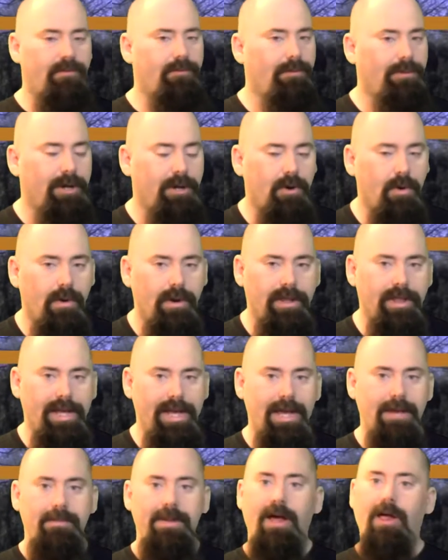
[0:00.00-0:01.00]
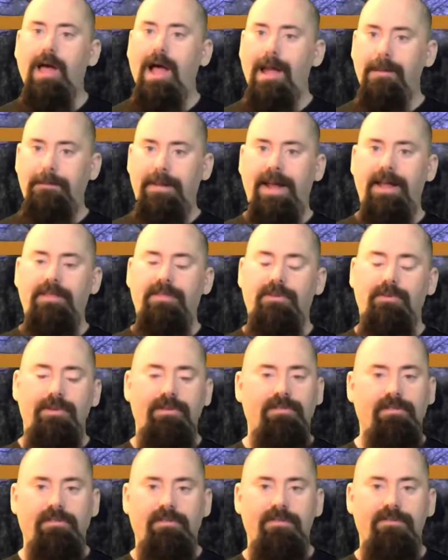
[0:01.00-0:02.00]
You've been going to the email,
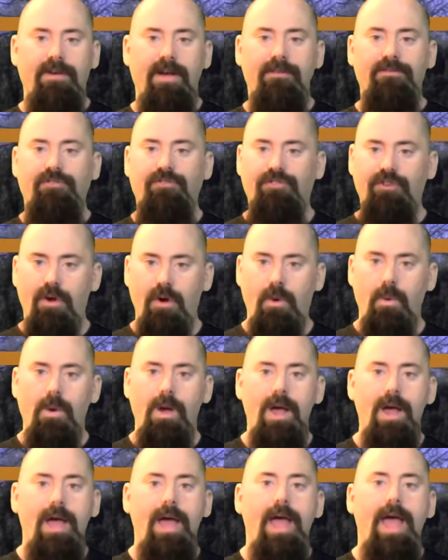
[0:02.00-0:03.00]
iPad365show